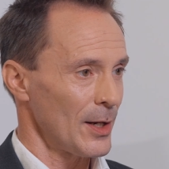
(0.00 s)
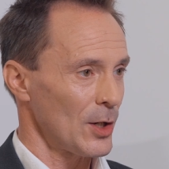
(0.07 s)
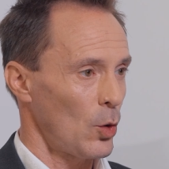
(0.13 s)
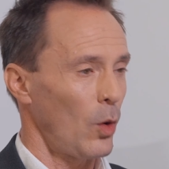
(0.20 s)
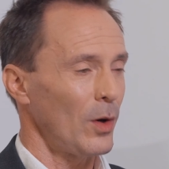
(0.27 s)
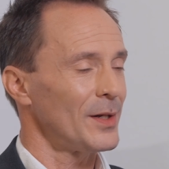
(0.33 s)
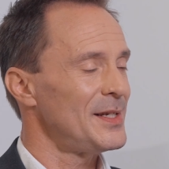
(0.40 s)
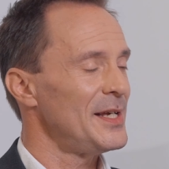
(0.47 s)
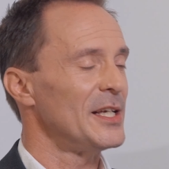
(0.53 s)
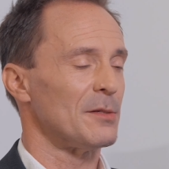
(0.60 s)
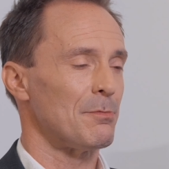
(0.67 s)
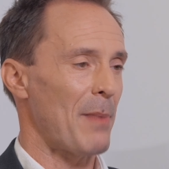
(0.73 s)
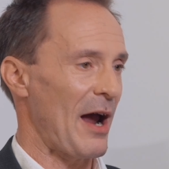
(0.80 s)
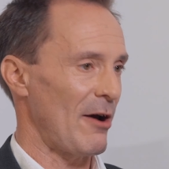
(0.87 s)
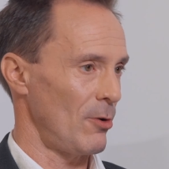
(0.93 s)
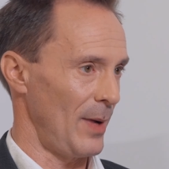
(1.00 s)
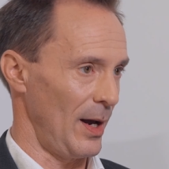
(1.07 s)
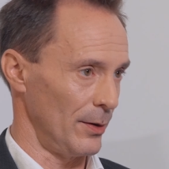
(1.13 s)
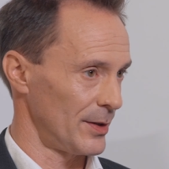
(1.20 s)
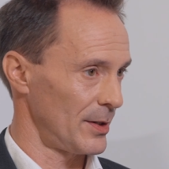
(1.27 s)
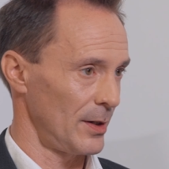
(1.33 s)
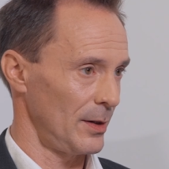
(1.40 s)
Quality is
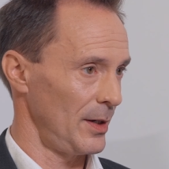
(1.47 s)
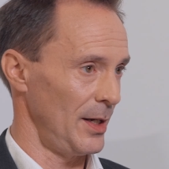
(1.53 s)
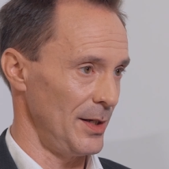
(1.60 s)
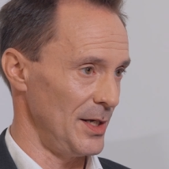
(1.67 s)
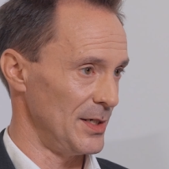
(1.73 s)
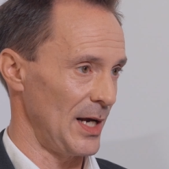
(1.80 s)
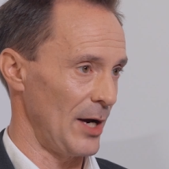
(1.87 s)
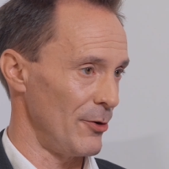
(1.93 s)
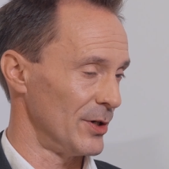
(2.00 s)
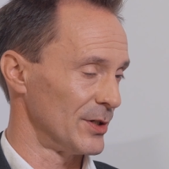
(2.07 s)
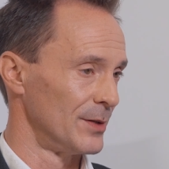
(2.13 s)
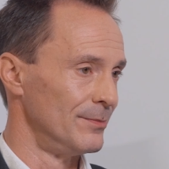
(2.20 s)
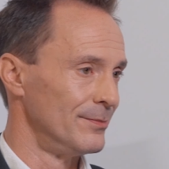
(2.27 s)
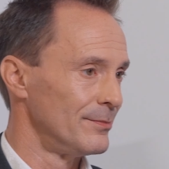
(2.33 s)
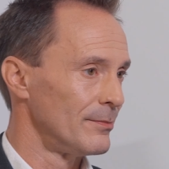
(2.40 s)
paramount in these areas.